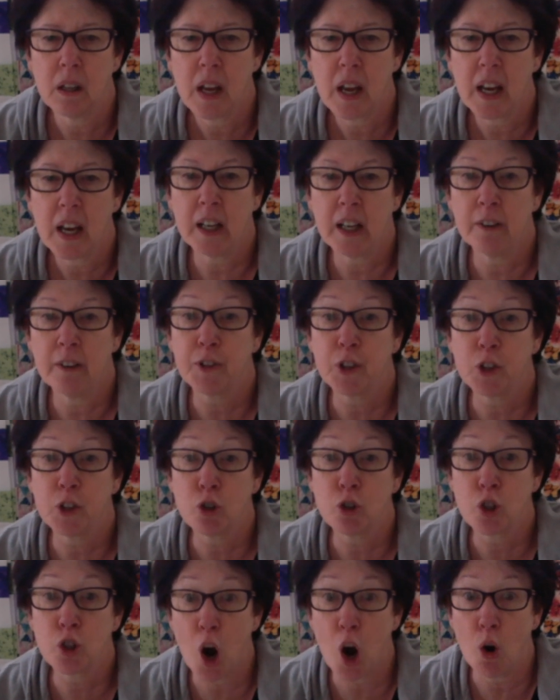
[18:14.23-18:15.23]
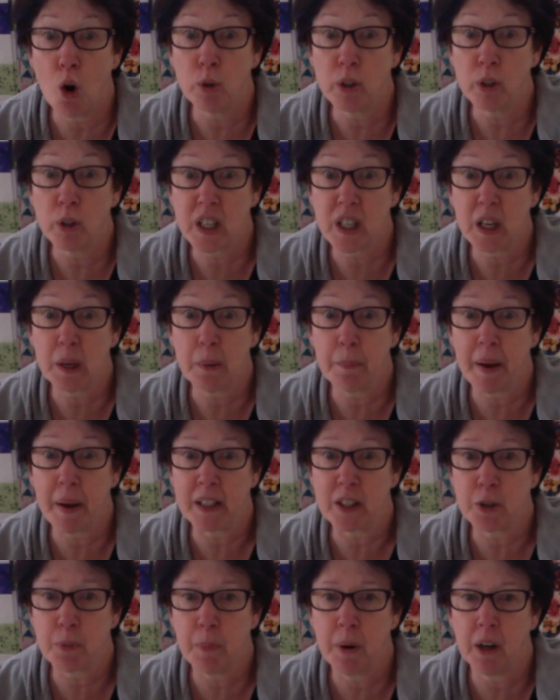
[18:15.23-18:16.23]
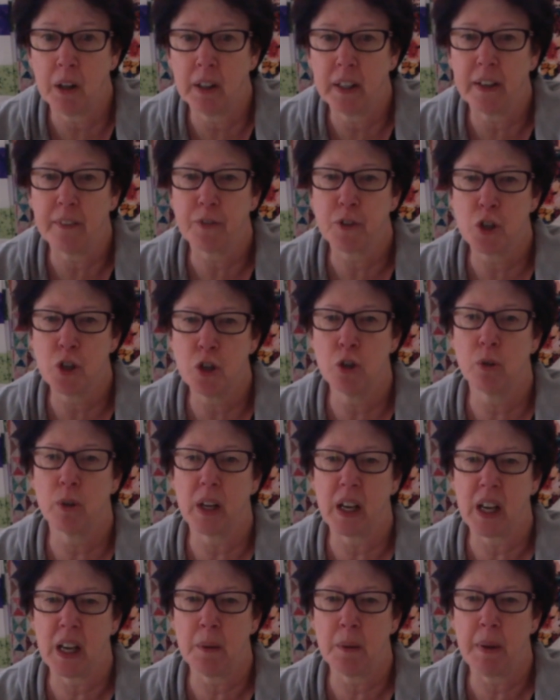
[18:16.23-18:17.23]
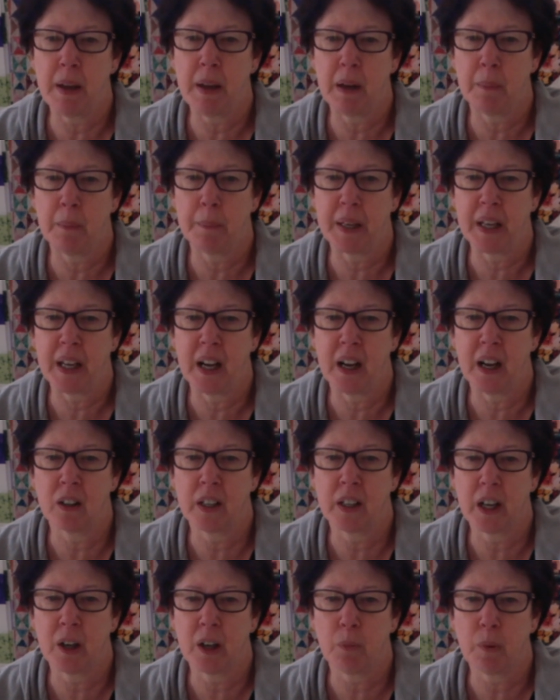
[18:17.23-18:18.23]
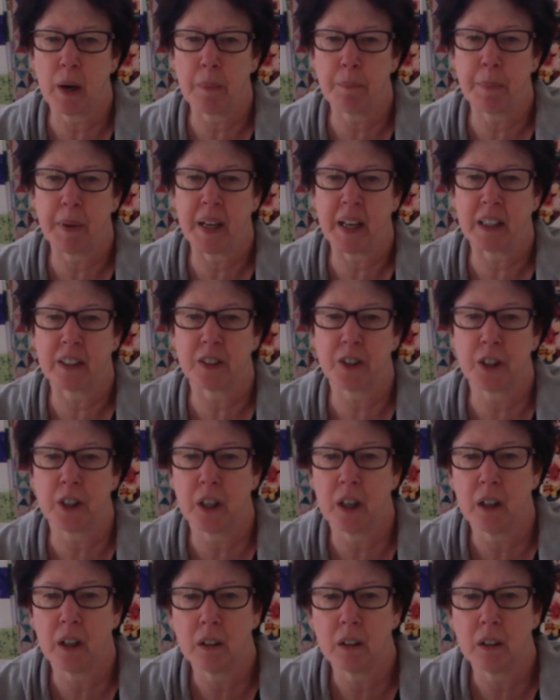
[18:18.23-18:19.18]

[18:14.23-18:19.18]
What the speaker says: And if you don't see it by tomorrow afternoon, email me and I'll get it right back to you.